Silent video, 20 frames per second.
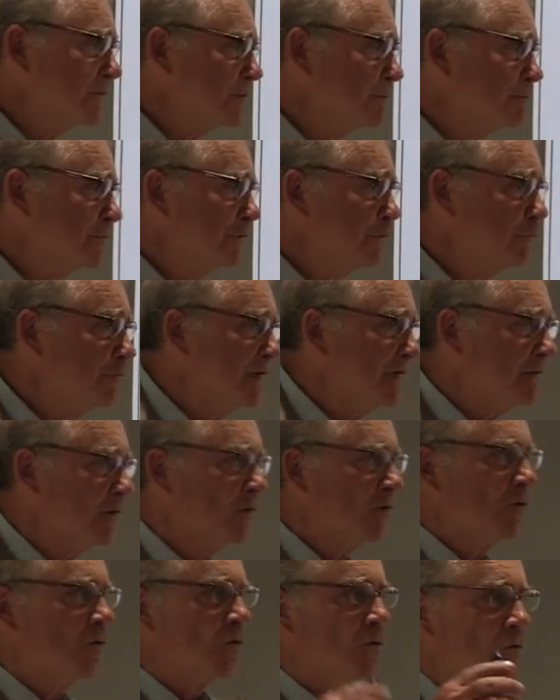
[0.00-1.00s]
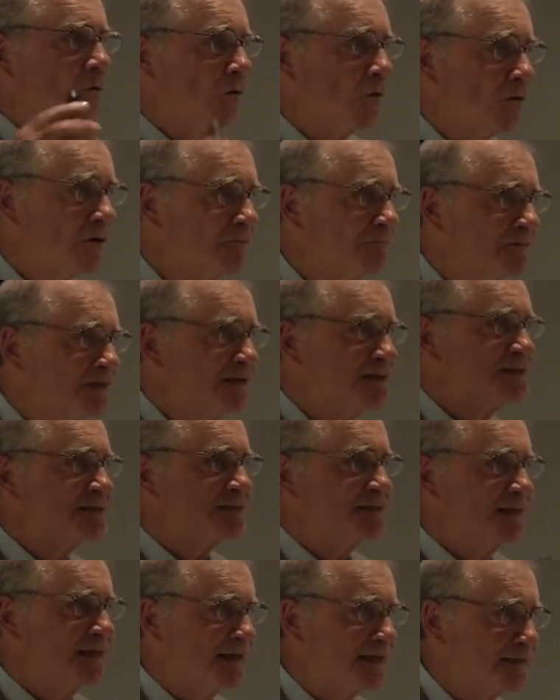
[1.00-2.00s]
computing, all of these
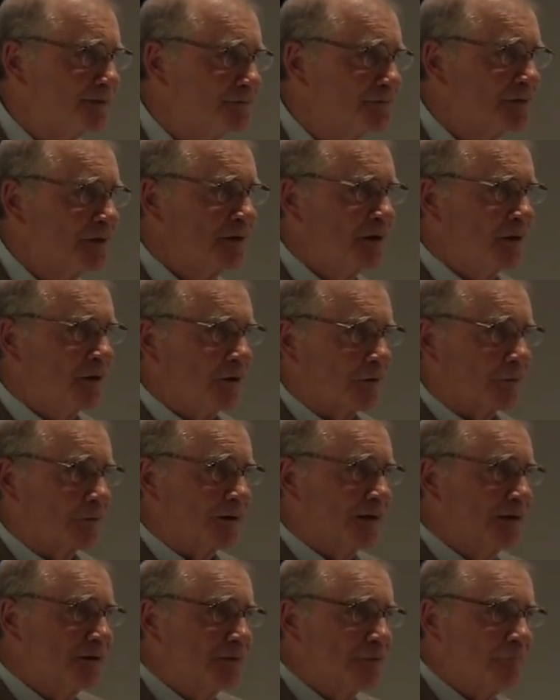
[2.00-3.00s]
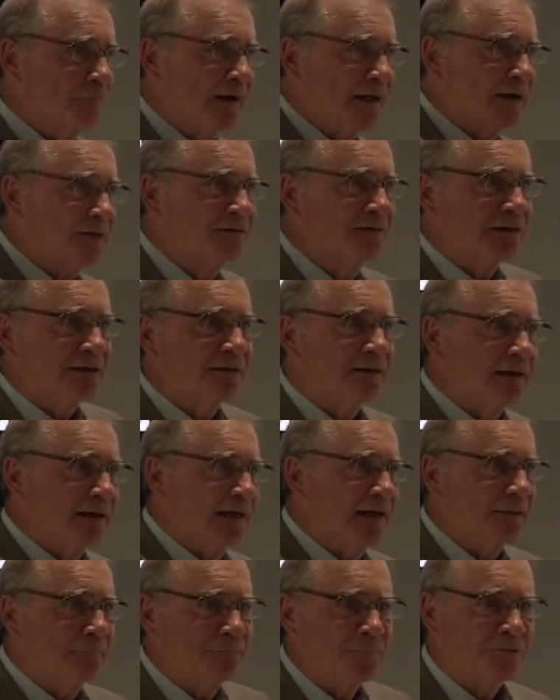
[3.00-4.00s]
things are interacting,
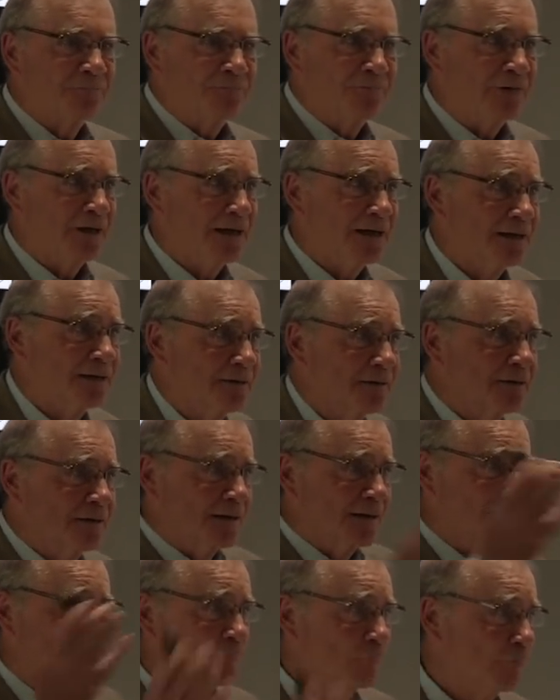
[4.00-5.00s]
amplifying, and